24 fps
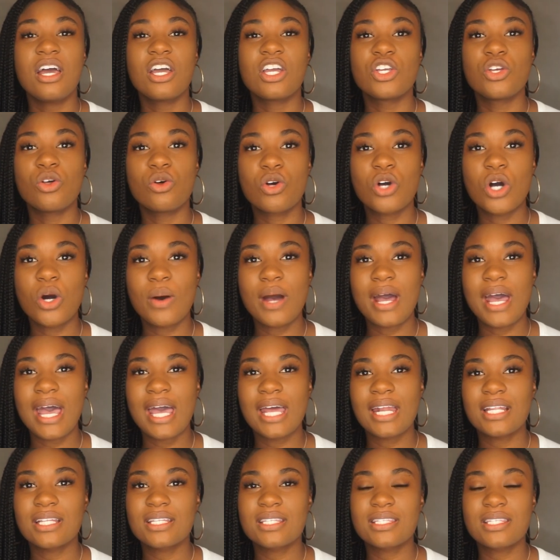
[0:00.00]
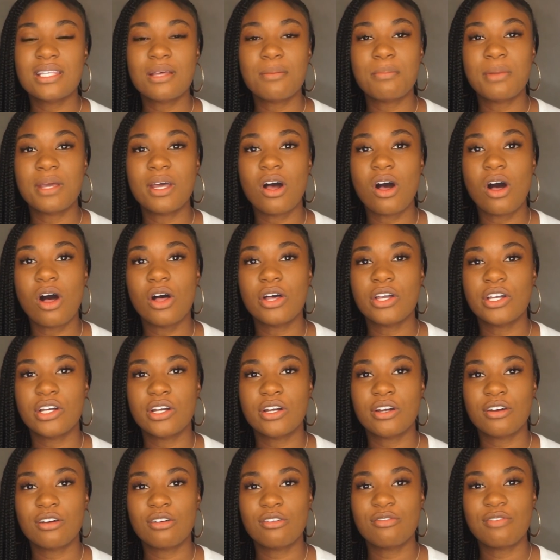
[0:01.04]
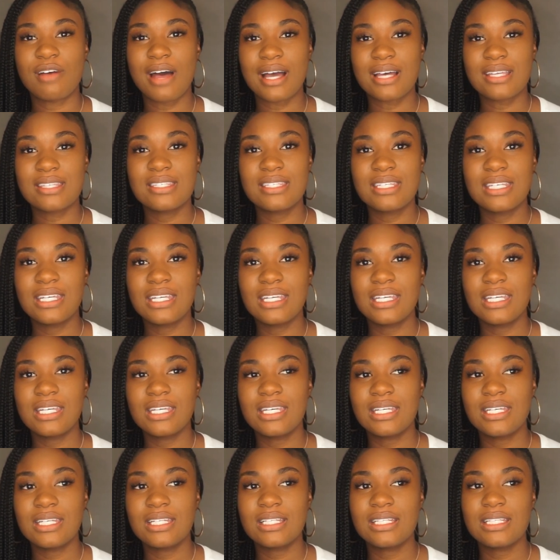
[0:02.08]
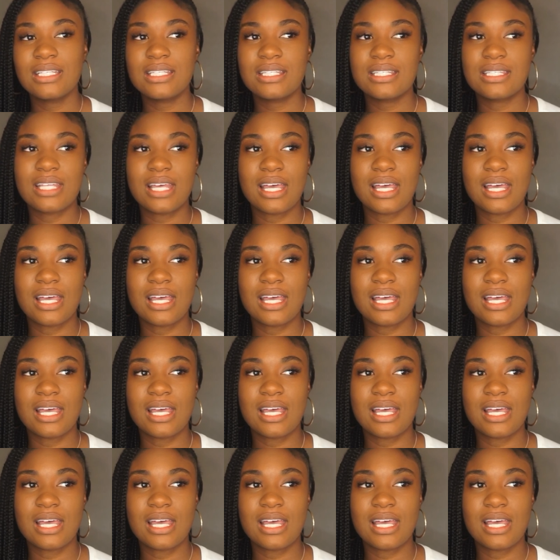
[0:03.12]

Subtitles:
you'll go ahead and submit all your vaccines,